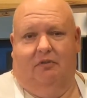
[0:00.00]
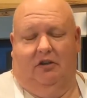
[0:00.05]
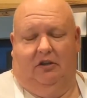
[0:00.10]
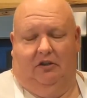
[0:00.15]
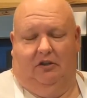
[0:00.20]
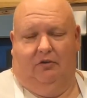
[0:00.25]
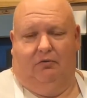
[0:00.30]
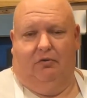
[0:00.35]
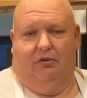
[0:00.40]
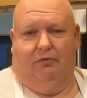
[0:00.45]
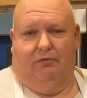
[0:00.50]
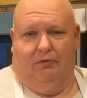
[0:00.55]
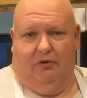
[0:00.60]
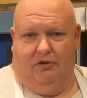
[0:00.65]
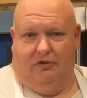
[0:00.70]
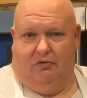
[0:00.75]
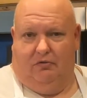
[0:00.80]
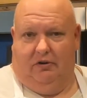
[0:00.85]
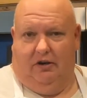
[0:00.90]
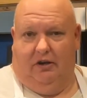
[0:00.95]
in the
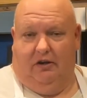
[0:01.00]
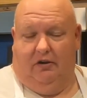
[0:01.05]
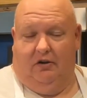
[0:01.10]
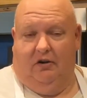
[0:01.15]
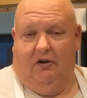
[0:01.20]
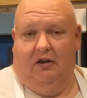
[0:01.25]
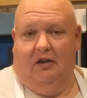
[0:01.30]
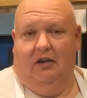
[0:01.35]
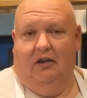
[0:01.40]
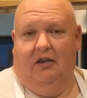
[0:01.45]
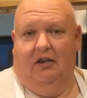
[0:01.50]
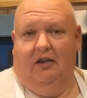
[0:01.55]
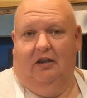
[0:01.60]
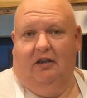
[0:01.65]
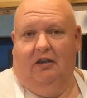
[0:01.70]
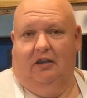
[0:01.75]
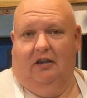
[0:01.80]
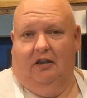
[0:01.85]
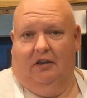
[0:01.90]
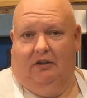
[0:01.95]
refrigerator
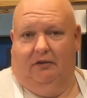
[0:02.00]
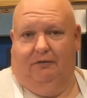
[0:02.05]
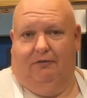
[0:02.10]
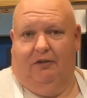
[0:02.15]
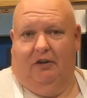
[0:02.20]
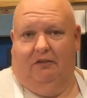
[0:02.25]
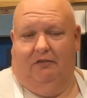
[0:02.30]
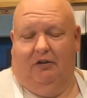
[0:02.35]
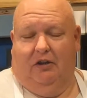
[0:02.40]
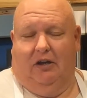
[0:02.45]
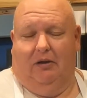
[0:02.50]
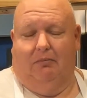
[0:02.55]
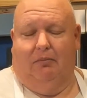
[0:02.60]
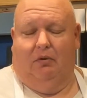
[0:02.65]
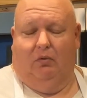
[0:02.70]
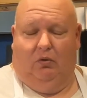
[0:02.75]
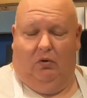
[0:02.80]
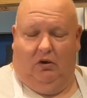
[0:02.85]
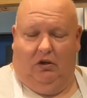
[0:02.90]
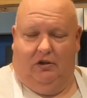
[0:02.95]
if they've not
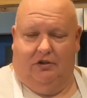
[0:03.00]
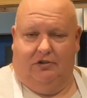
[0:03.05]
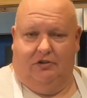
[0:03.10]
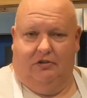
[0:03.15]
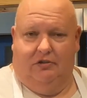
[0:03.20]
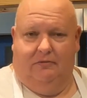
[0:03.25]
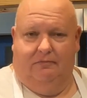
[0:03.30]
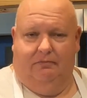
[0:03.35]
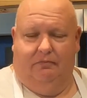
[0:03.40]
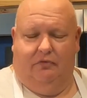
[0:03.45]
been washed.